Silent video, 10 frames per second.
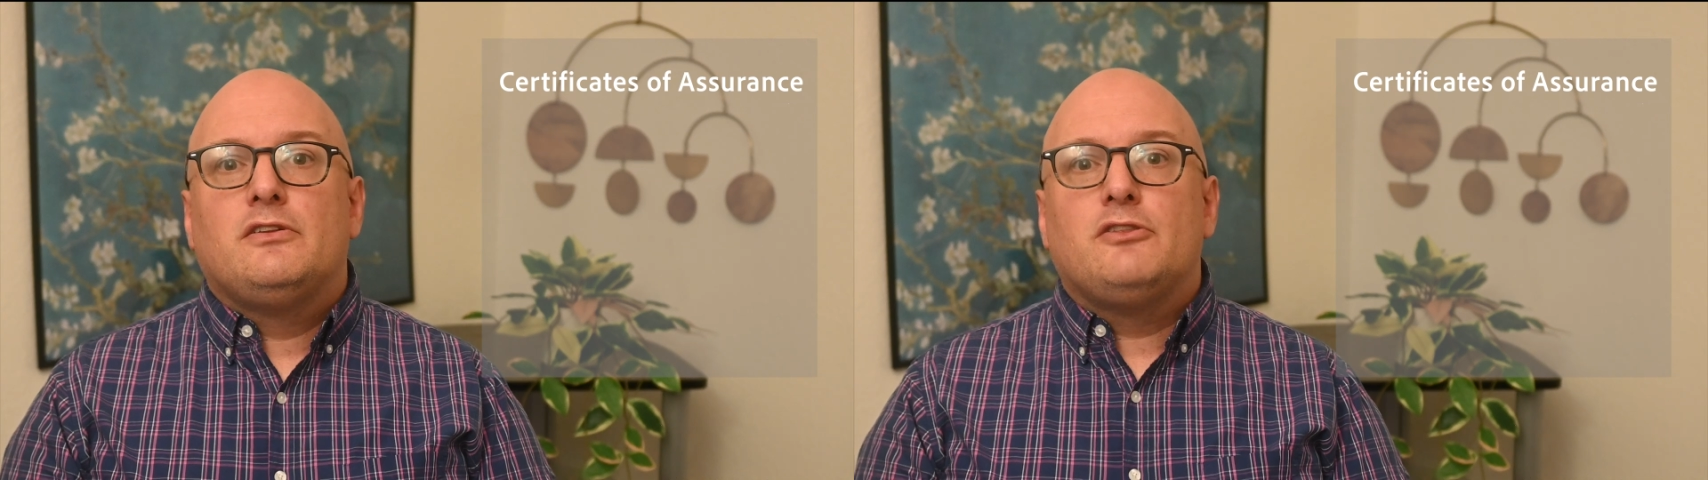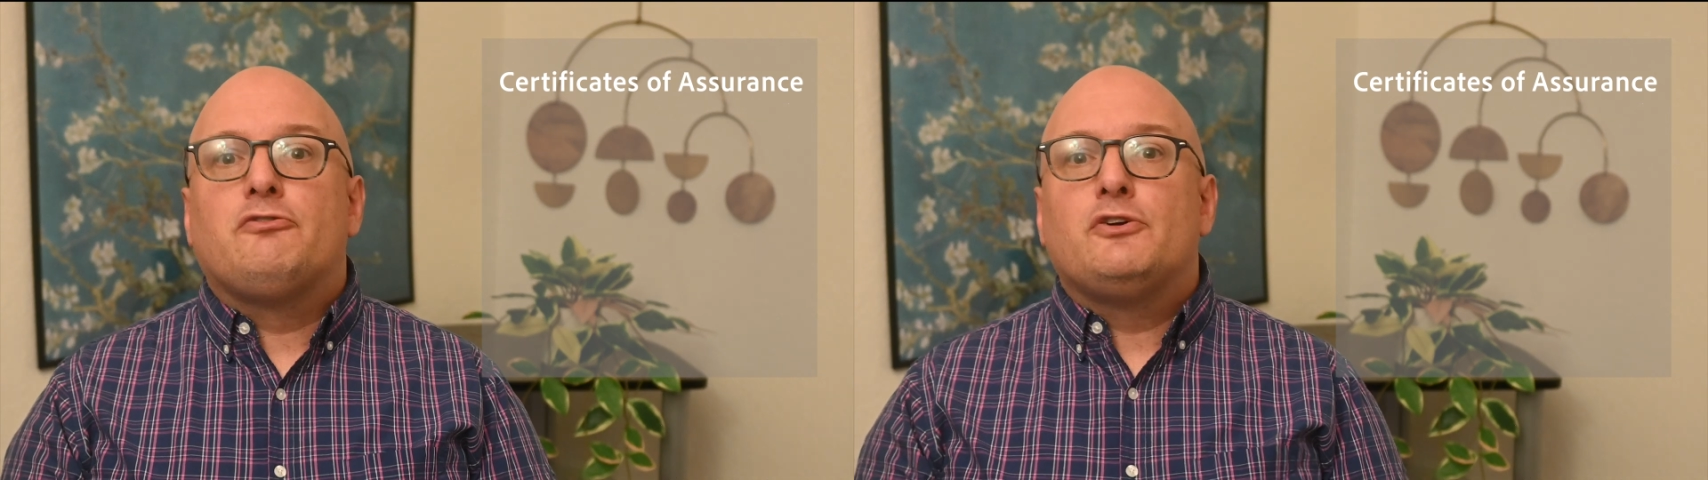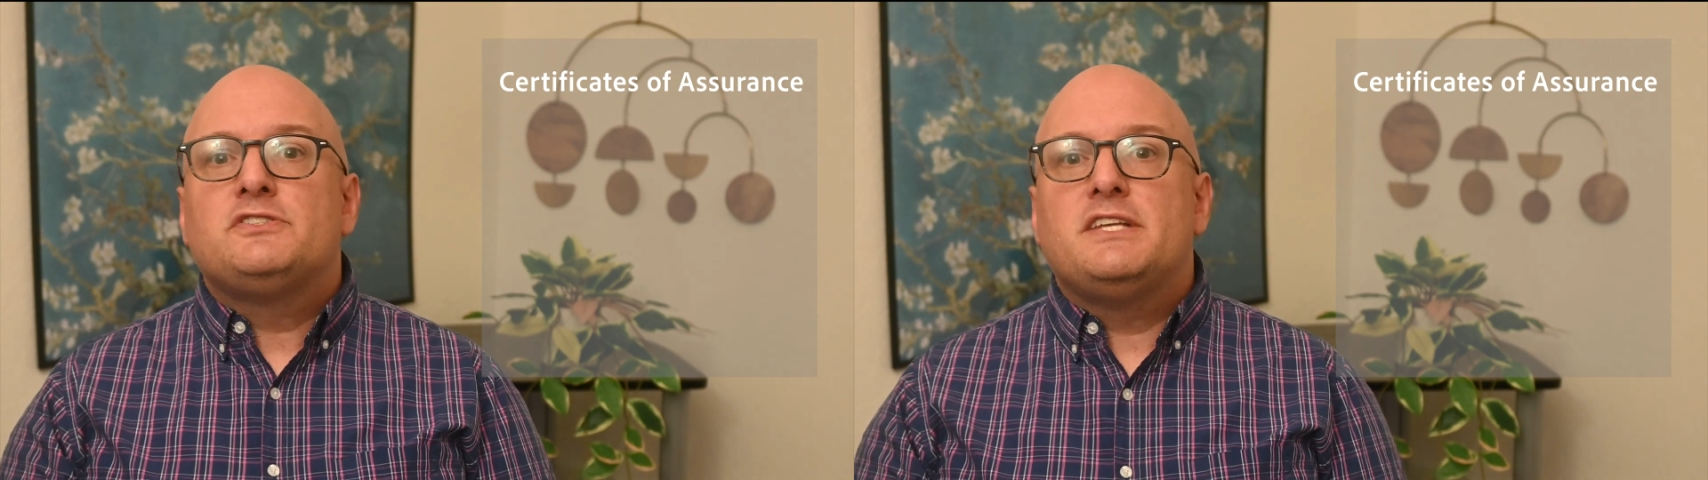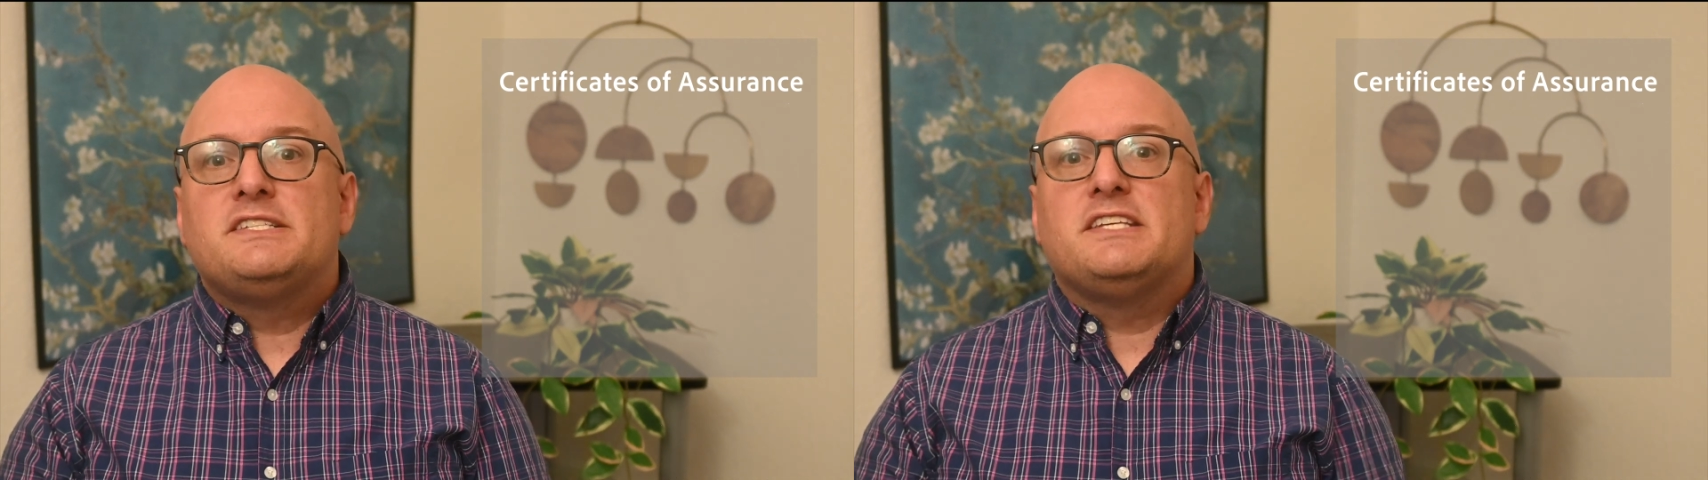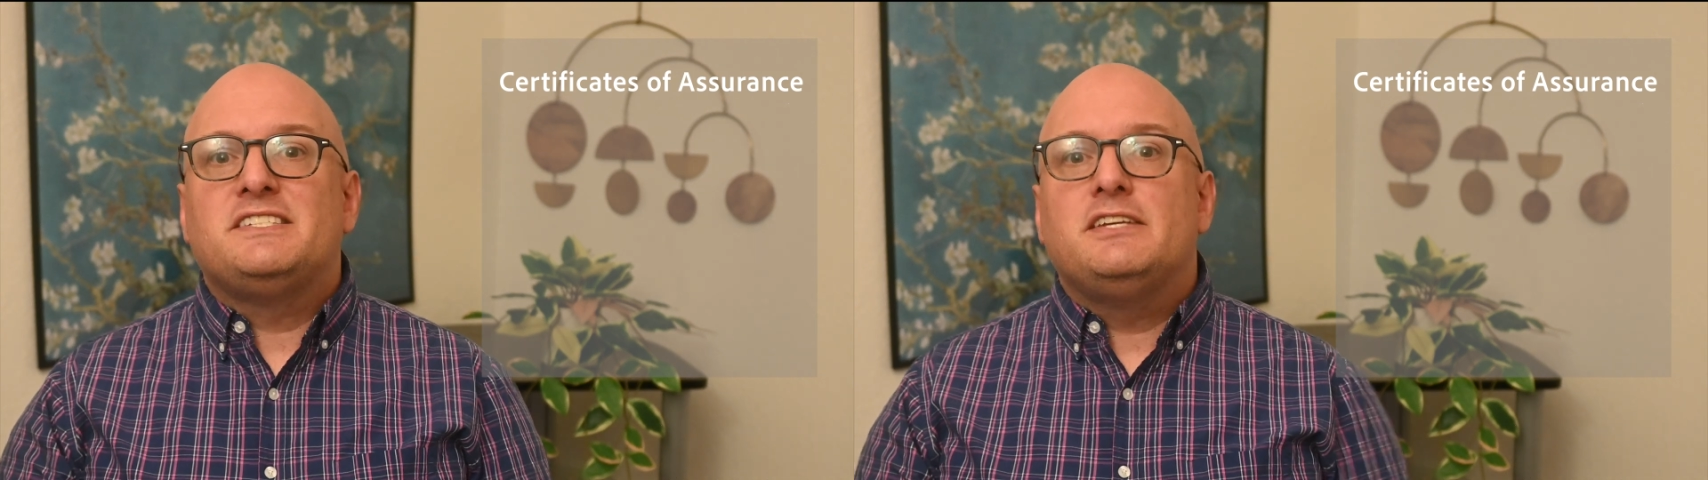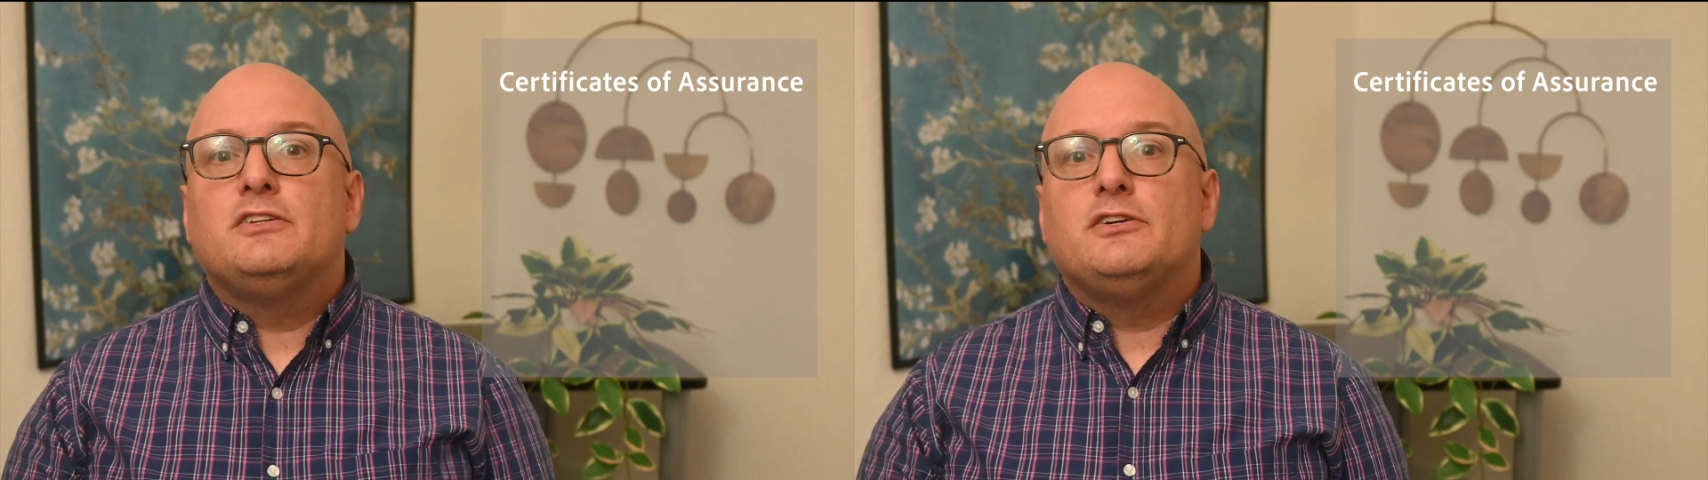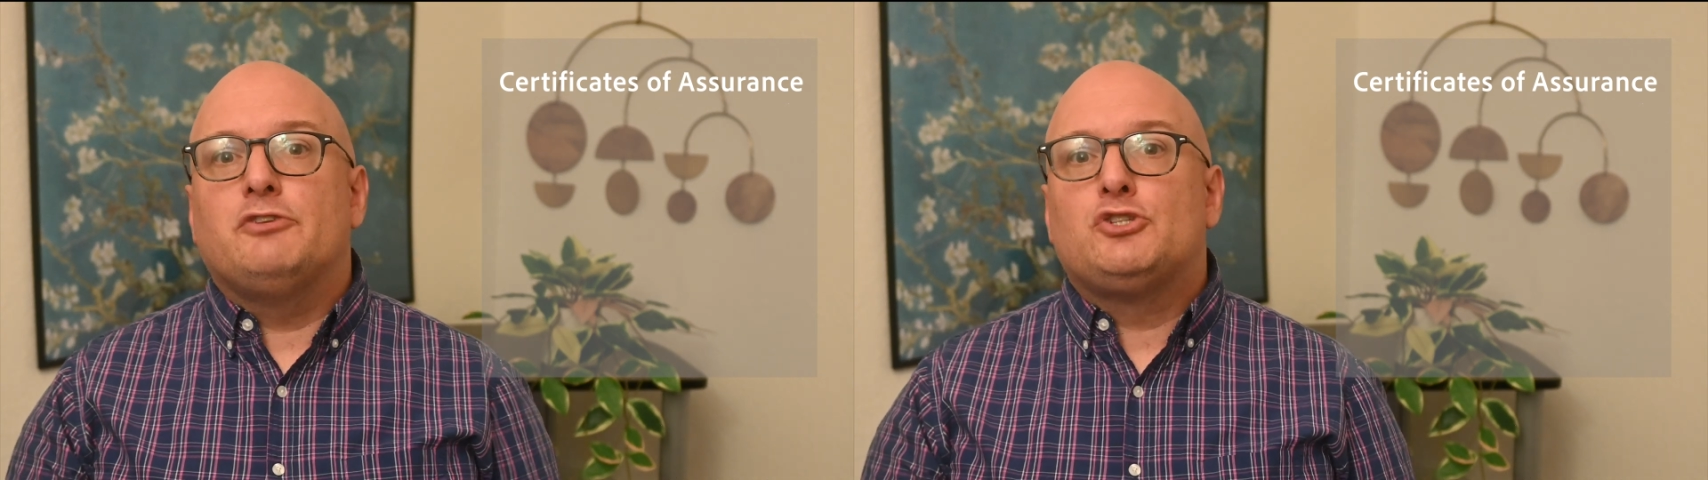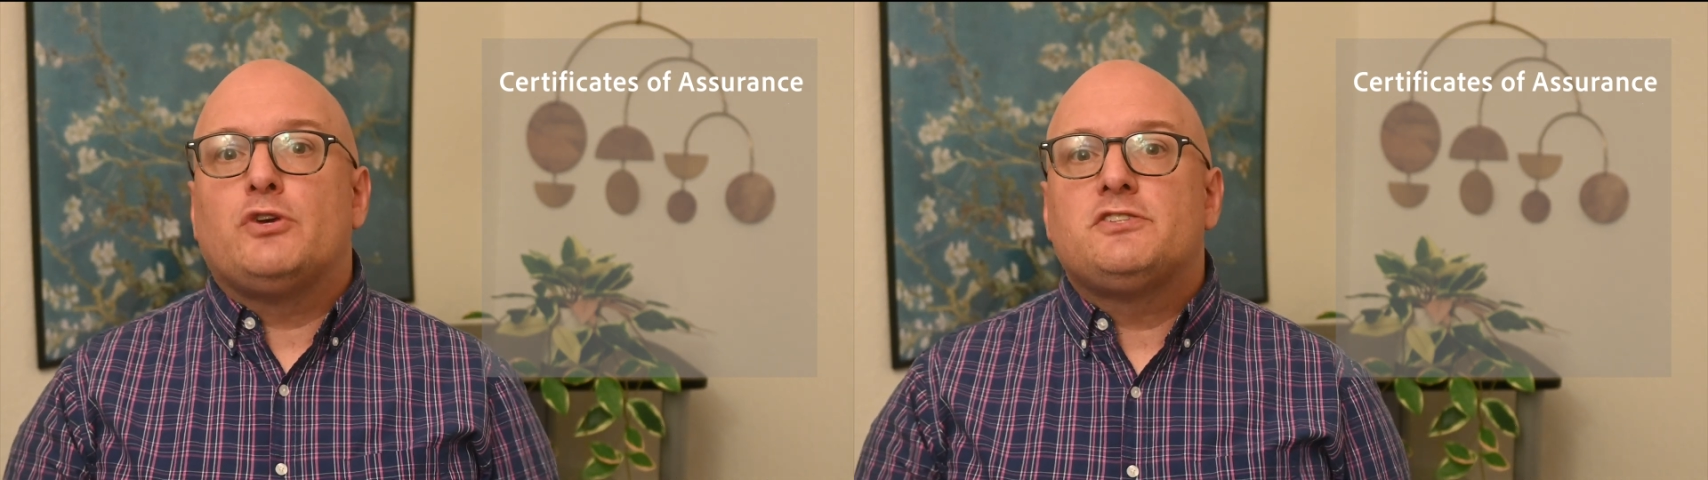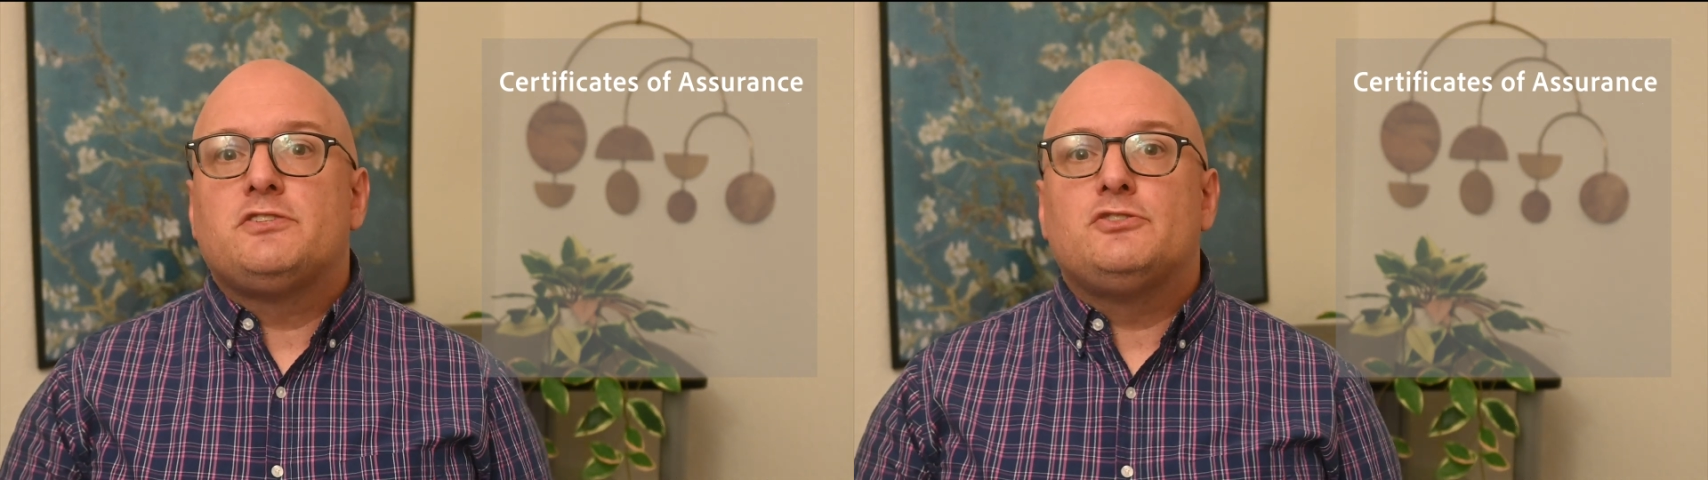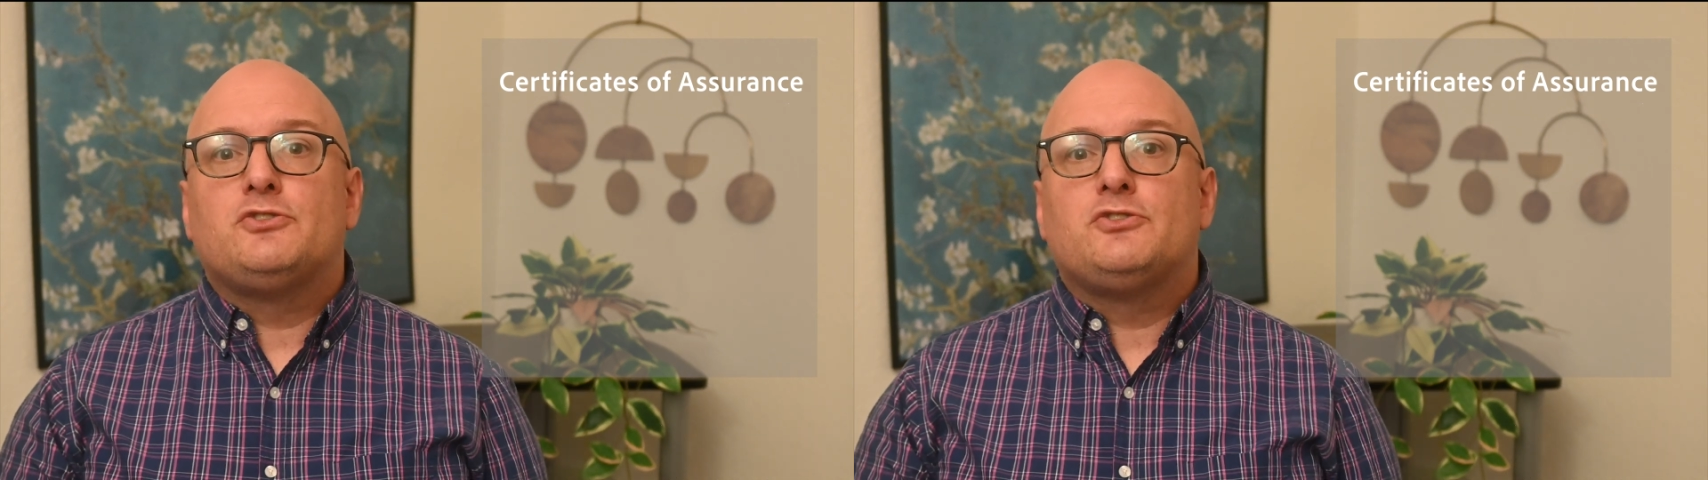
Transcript: The first is a seal of a trusted